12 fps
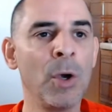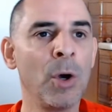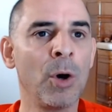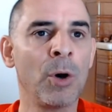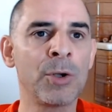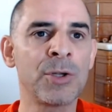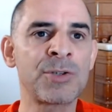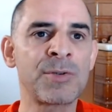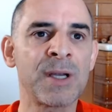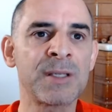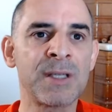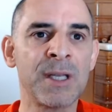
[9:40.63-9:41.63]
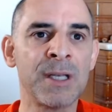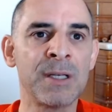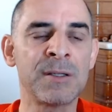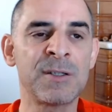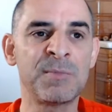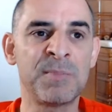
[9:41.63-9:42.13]
Or your trust in
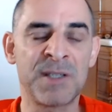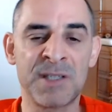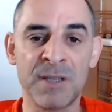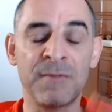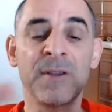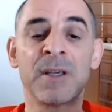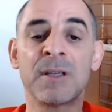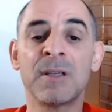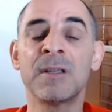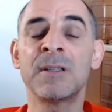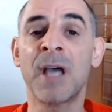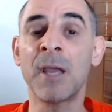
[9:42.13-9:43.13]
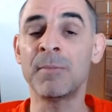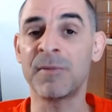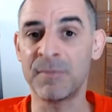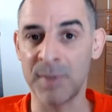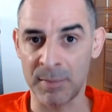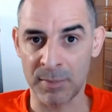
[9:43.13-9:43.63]
specific type of
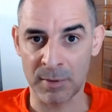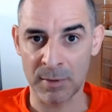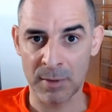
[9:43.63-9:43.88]
people.